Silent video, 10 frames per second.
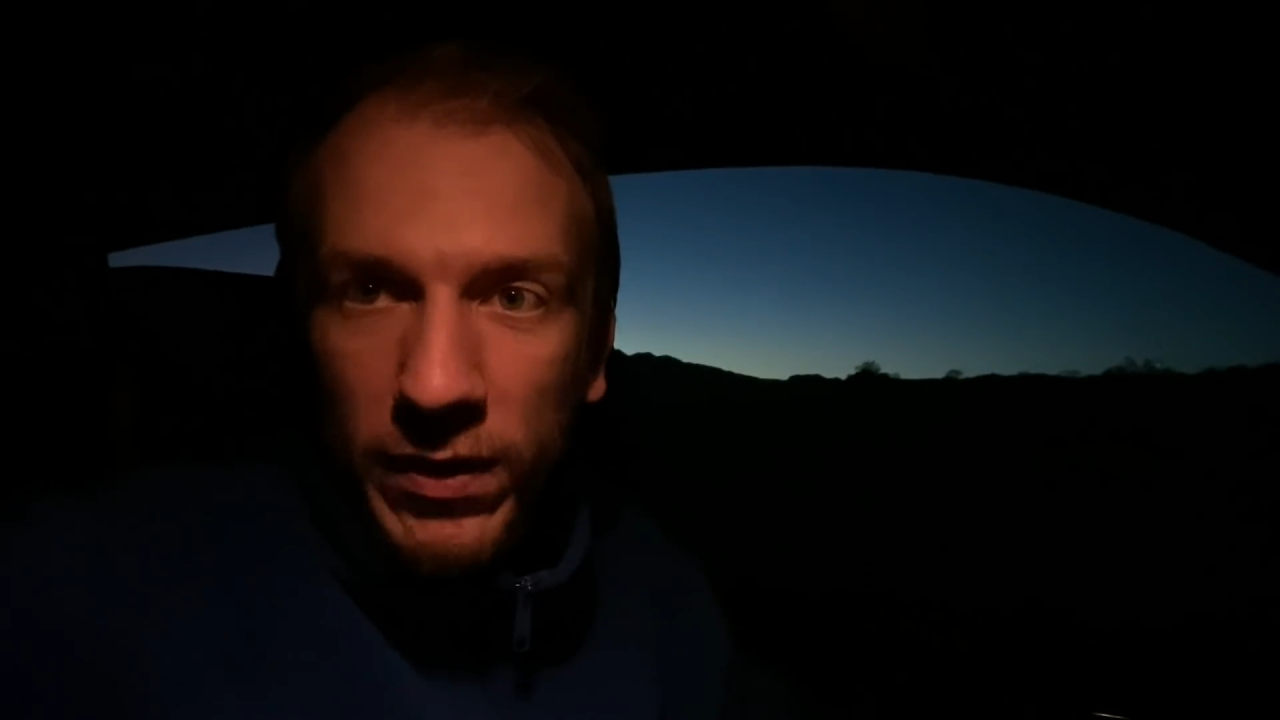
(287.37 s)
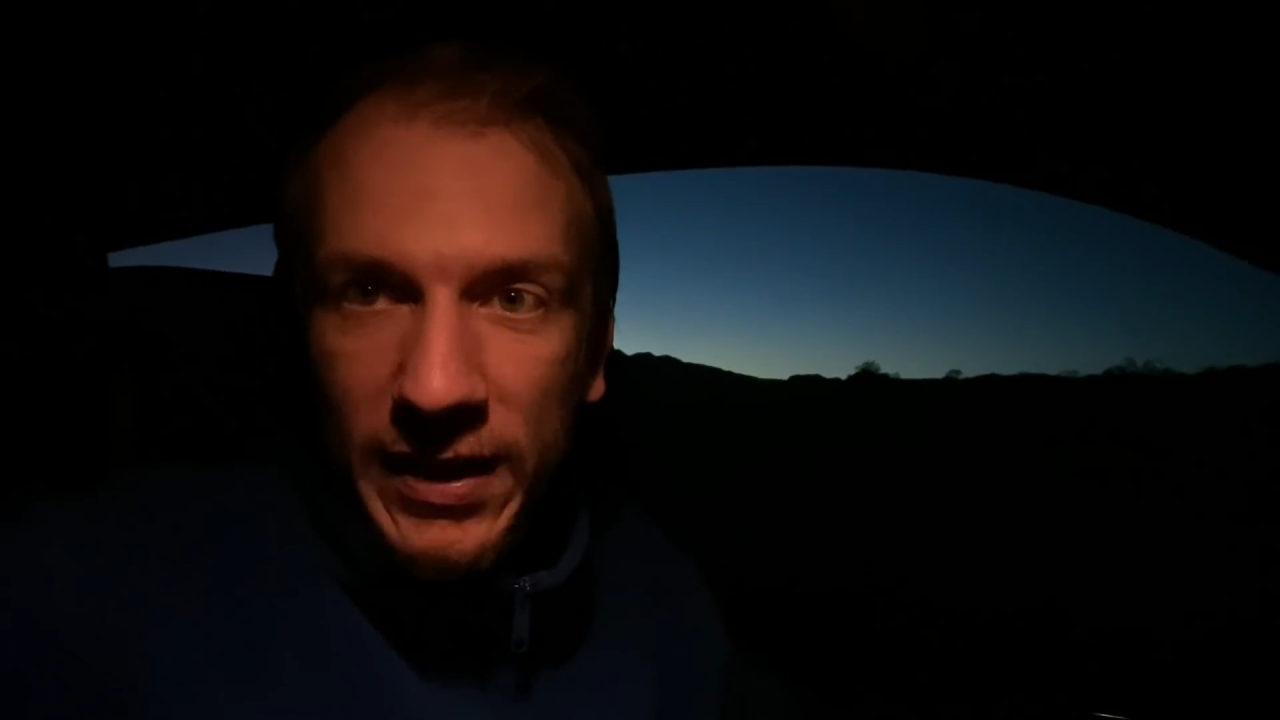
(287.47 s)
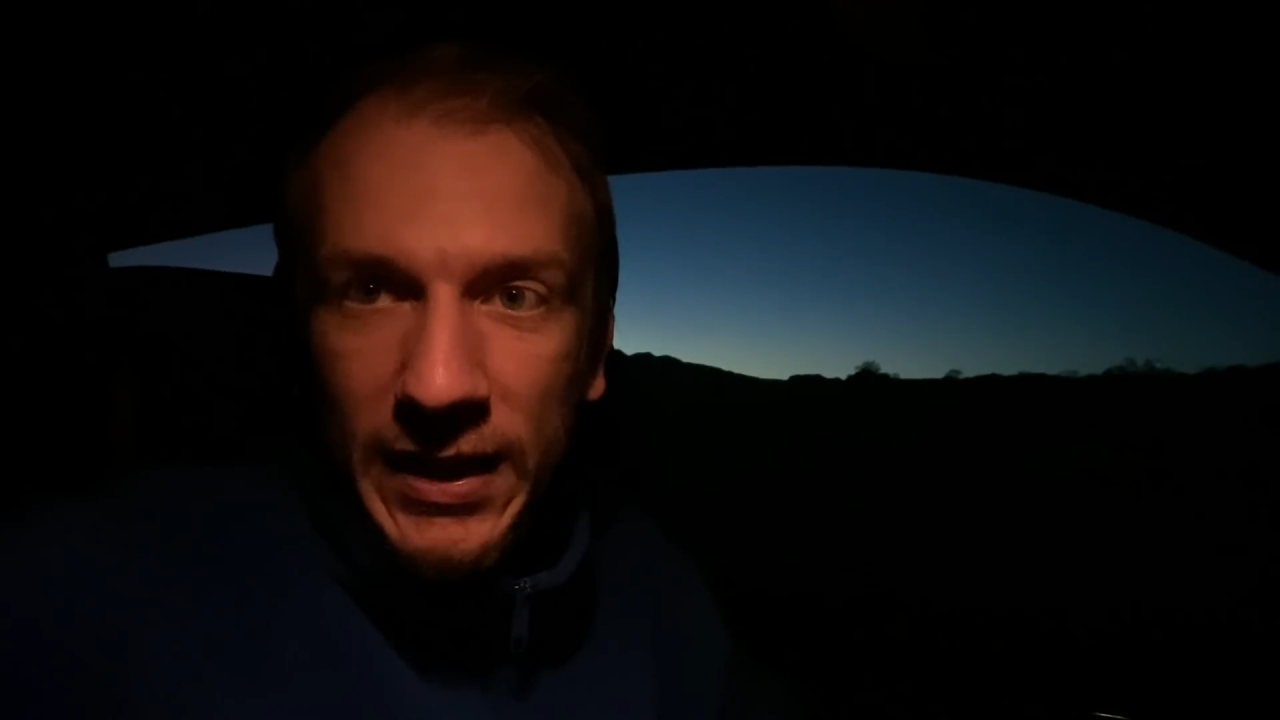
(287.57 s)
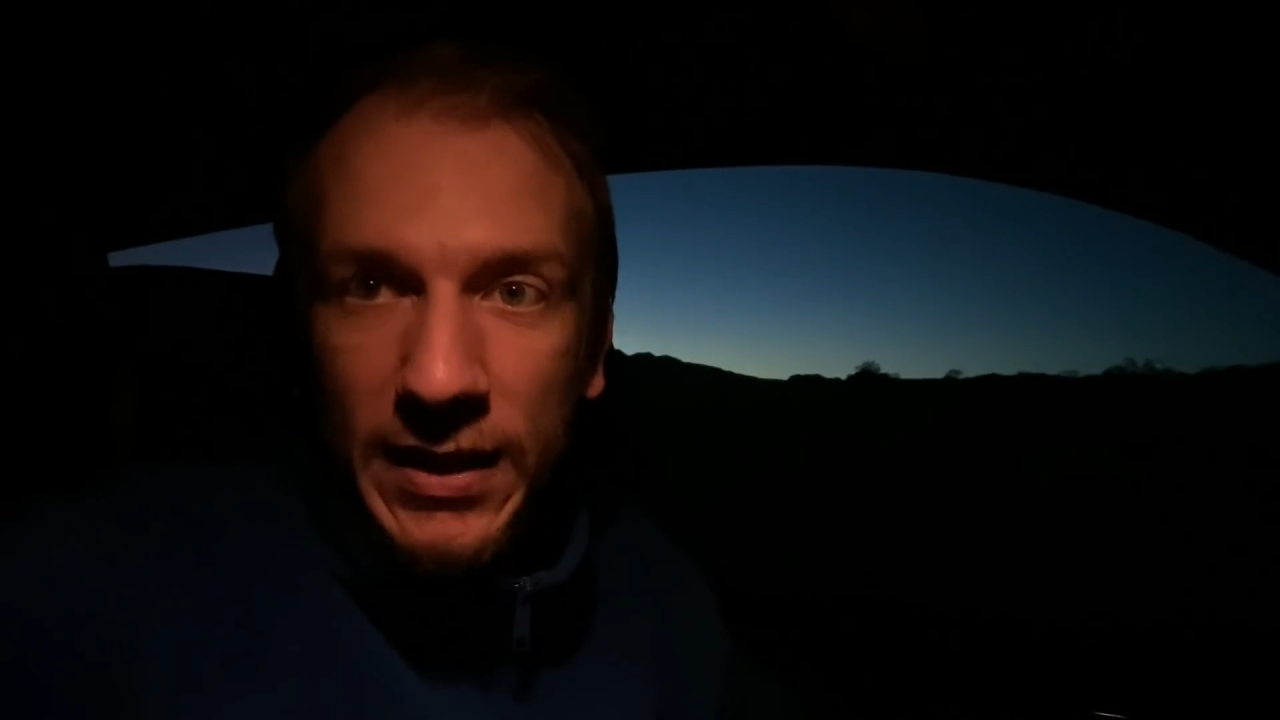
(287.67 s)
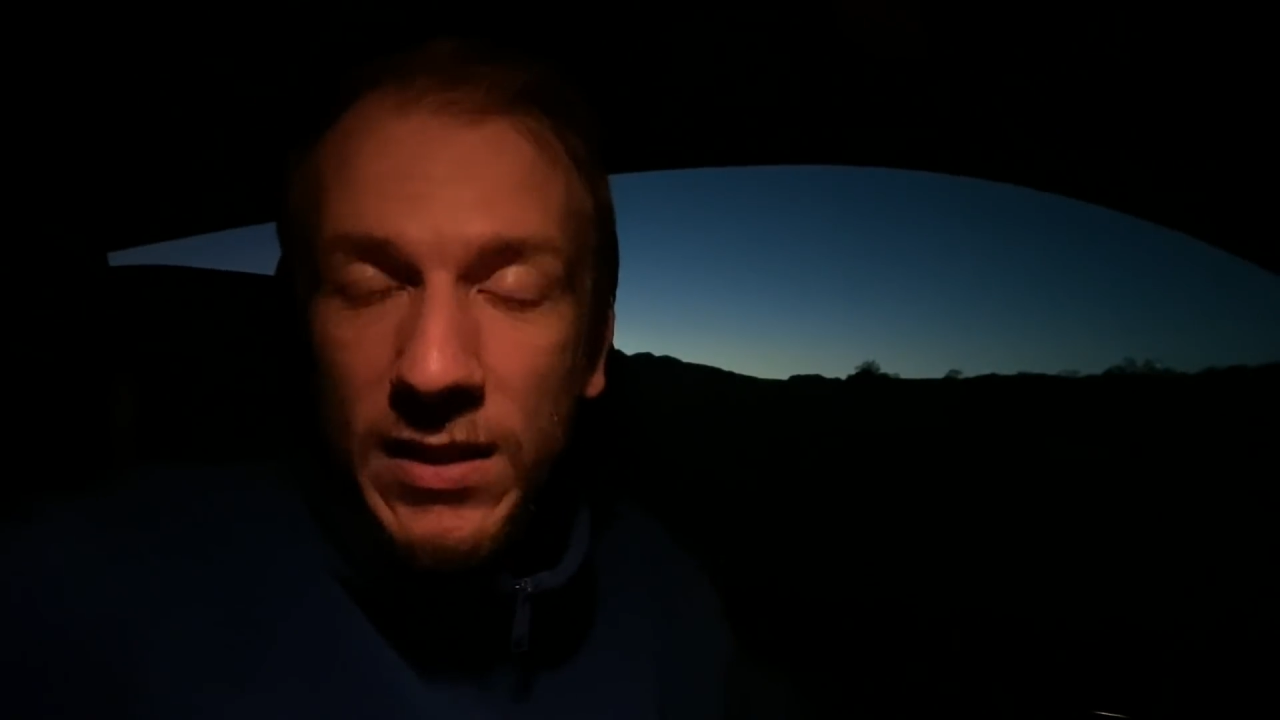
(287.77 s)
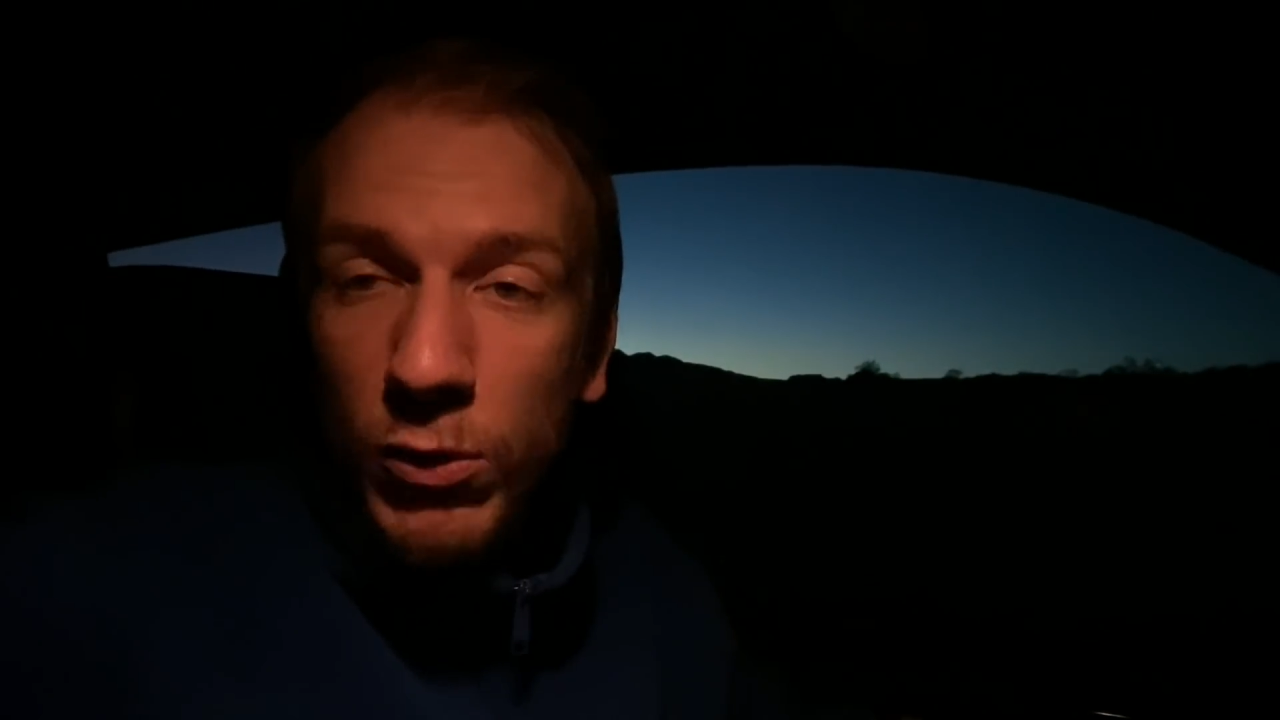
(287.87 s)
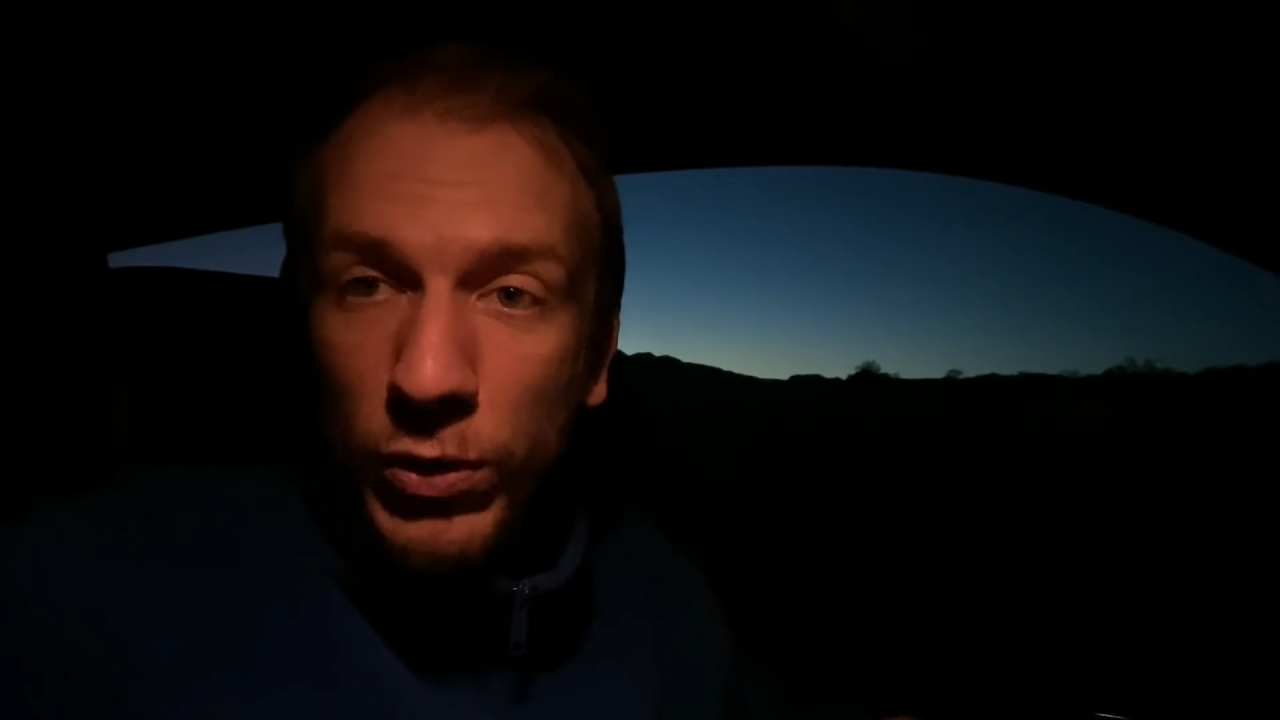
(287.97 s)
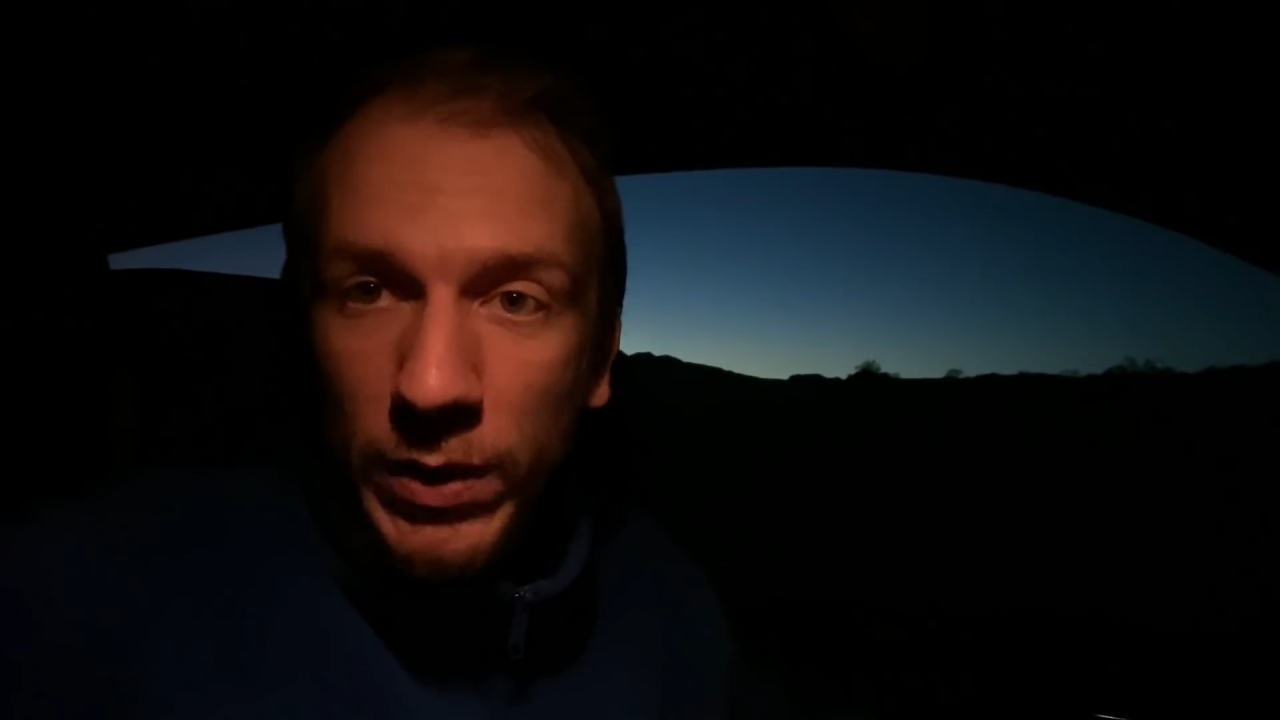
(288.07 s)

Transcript: the Soul